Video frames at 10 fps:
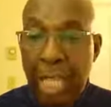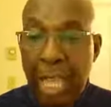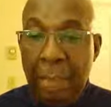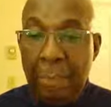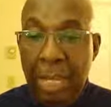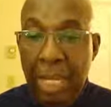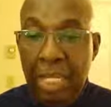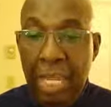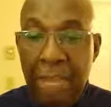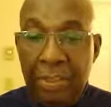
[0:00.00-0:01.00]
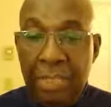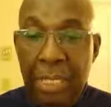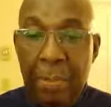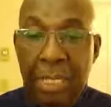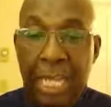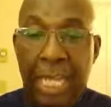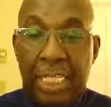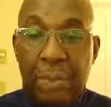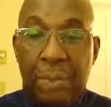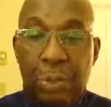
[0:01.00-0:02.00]
And men gather them and
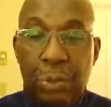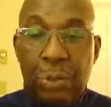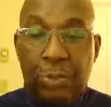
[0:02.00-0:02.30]
cast them into the